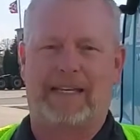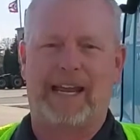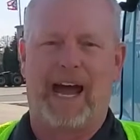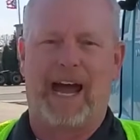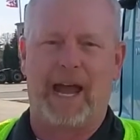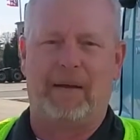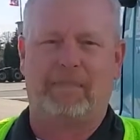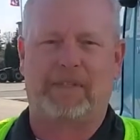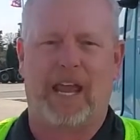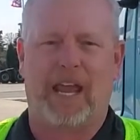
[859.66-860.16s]

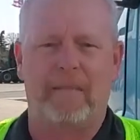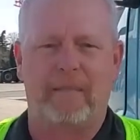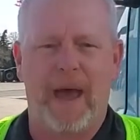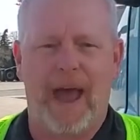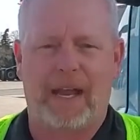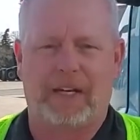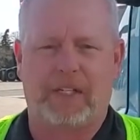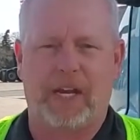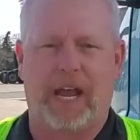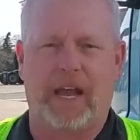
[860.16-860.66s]
time, same
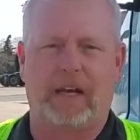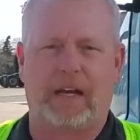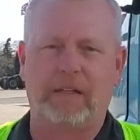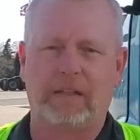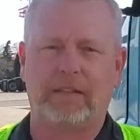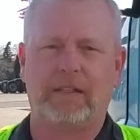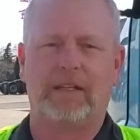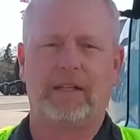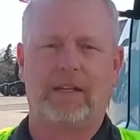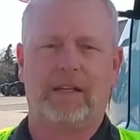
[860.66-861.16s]
bat channel.
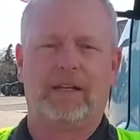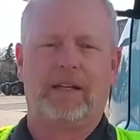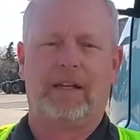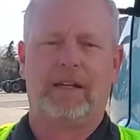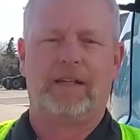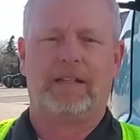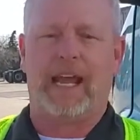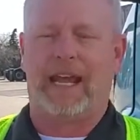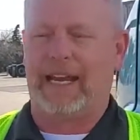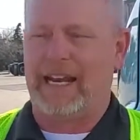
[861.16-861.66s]

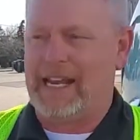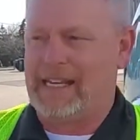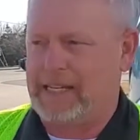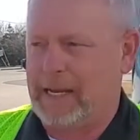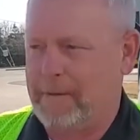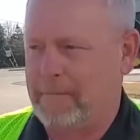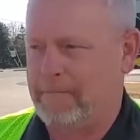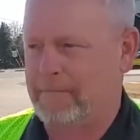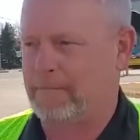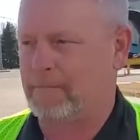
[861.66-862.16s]
Take it
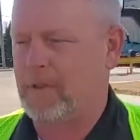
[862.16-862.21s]
easy.